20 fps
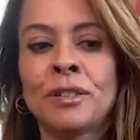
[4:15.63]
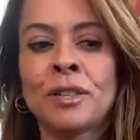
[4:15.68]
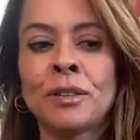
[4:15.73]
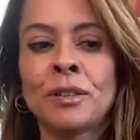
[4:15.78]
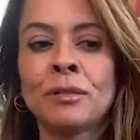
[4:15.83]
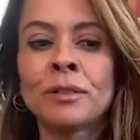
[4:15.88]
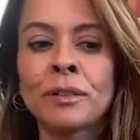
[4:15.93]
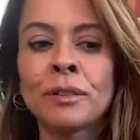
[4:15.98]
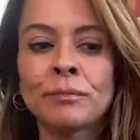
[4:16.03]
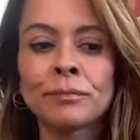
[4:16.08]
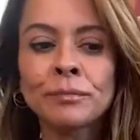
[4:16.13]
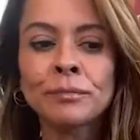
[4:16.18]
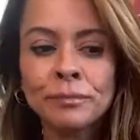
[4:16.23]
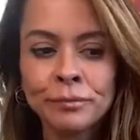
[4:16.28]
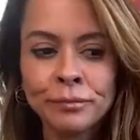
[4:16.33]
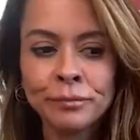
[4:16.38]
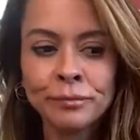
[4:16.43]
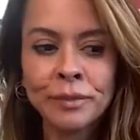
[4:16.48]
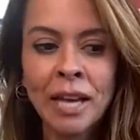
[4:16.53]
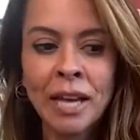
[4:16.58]
So
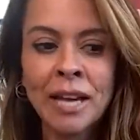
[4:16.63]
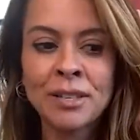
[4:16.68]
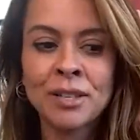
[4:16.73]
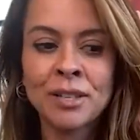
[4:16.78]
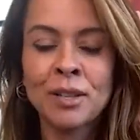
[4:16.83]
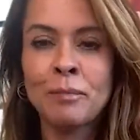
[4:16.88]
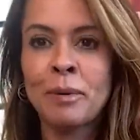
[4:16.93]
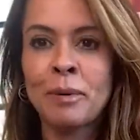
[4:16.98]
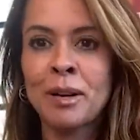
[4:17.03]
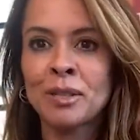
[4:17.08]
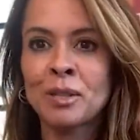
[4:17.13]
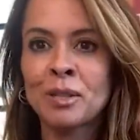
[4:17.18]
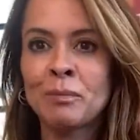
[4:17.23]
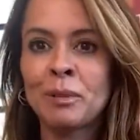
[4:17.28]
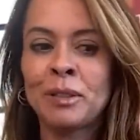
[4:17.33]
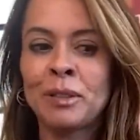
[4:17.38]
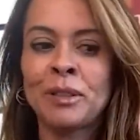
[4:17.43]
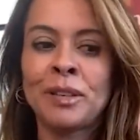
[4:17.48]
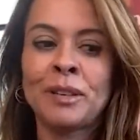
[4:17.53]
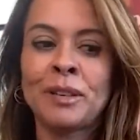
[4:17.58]
ended the
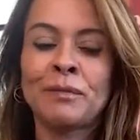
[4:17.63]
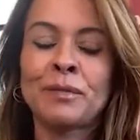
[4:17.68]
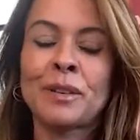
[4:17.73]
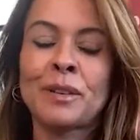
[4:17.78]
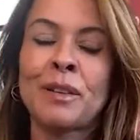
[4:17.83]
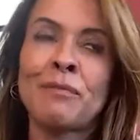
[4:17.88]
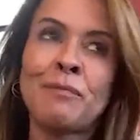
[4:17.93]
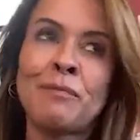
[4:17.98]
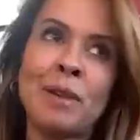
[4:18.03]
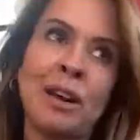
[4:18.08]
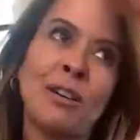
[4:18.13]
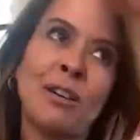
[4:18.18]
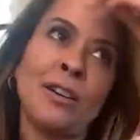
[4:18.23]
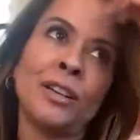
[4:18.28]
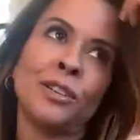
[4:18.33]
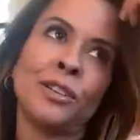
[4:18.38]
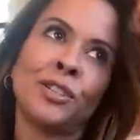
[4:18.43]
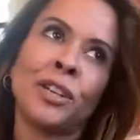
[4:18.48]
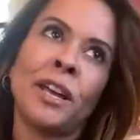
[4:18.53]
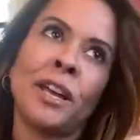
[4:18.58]
possibility of
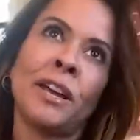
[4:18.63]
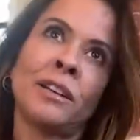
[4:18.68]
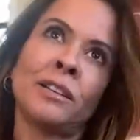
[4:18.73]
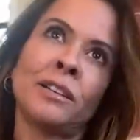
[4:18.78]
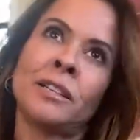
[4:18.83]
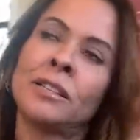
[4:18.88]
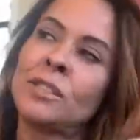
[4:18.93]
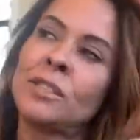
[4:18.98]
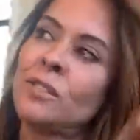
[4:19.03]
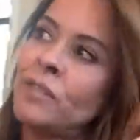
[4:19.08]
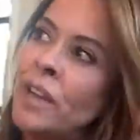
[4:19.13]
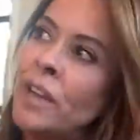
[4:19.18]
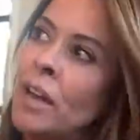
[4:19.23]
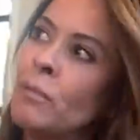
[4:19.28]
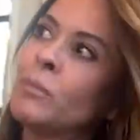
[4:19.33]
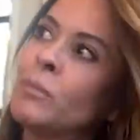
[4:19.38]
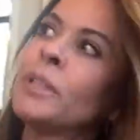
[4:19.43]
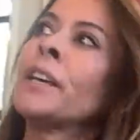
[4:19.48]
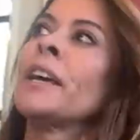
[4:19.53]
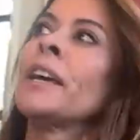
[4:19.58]
marriage, and his
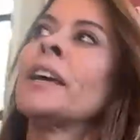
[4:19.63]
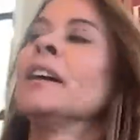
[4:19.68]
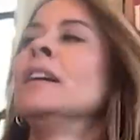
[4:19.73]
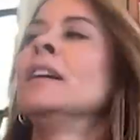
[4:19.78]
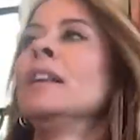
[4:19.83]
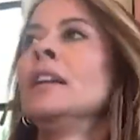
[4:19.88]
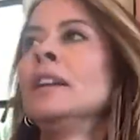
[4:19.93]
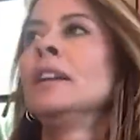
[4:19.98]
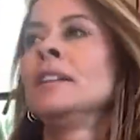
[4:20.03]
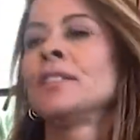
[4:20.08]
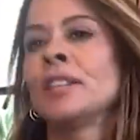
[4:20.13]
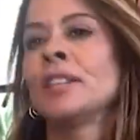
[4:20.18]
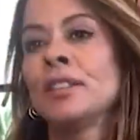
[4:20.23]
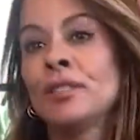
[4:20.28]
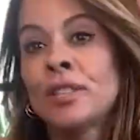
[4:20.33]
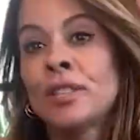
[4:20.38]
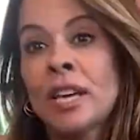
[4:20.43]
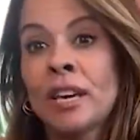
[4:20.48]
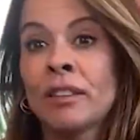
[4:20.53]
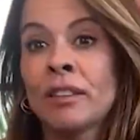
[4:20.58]
family
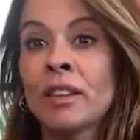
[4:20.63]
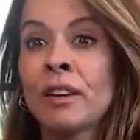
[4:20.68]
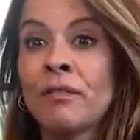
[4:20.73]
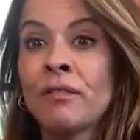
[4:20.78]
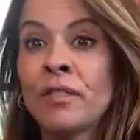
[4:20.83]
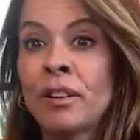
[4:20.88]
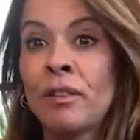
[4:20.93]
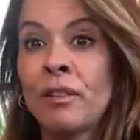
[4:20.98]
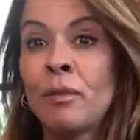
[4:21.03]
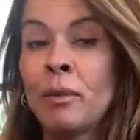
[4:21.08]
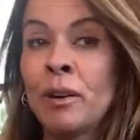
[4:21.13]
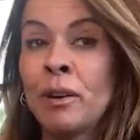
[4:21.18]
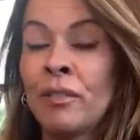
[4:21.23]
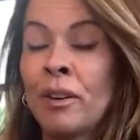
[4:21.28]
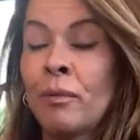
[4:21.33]
didn't take that very well.